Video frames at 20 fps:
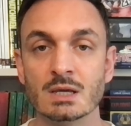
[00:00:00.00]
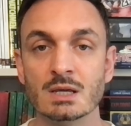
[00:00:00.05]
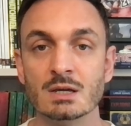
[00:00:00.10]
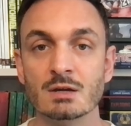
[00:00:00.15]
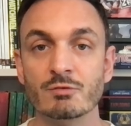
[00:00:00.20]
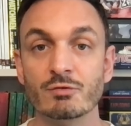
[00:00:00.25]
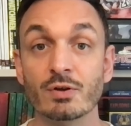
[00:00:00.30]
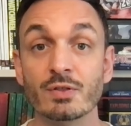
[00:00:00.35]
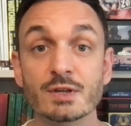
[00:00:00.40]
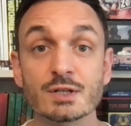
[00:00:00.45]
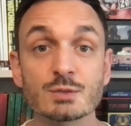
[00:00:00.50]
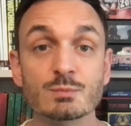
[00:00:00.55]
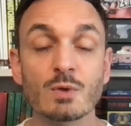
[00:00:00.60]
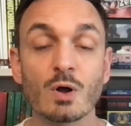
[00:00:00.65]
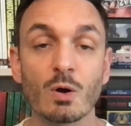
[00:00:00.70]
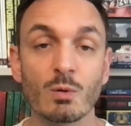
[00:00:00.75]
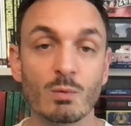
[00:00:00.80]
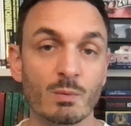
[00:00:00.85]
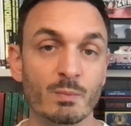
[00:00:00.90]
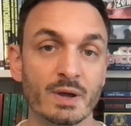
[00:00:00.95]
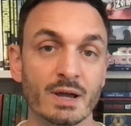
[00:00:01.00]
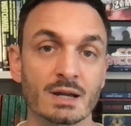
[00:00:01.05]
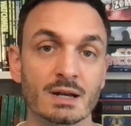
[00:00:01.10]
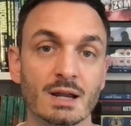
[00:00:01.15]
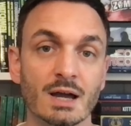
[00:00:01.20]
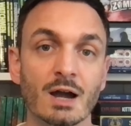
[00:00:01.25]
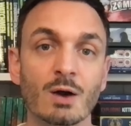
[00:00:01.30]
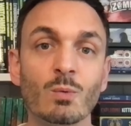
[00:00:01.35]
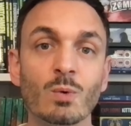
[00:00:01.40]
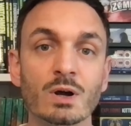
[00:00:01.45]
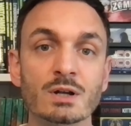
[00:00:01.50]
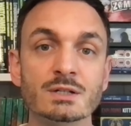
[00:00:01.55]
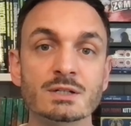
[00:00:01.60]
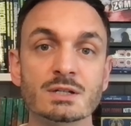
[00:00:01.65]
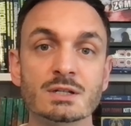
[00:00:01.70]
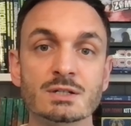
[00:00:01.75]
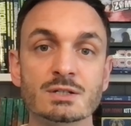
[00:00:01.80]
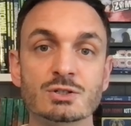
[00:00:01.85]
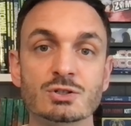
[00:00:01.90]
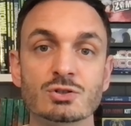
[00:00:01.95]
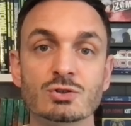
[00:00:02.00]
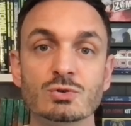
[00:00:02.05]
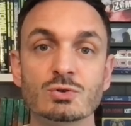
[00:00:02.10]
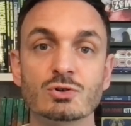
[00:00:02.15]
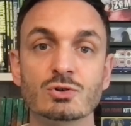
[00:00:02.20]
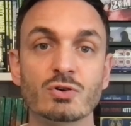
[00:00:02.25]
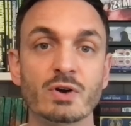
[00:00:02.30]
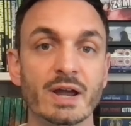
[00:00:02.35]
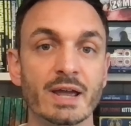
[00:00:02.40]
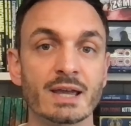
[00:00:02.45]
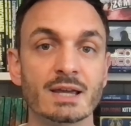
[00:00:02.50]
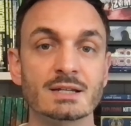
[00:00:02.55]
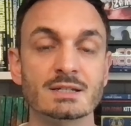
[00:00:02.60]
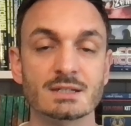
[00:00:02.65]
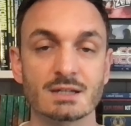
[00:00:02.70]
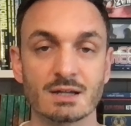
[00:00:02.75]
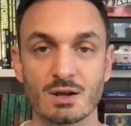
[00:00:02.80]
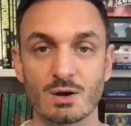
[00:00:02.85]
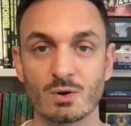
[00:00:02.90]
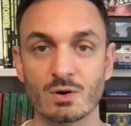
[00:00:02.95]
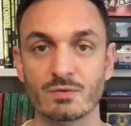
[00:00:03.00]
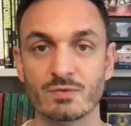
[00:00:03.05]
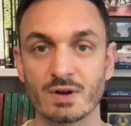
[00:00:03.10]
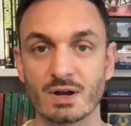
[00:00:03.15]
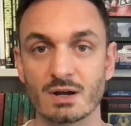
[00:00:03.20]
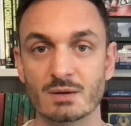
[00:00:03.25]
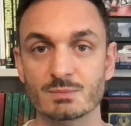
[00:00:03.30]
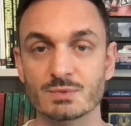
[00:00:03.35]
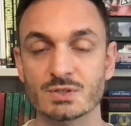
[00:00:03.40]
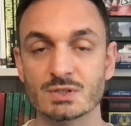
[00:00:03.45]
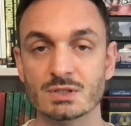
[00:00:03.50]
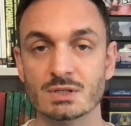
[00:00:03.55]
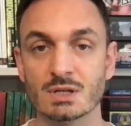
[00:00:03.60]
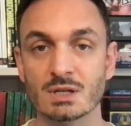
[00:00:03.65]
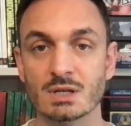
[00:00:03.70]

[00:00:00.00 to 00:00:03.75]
For this nobleman, I wanted to create a coat of arms.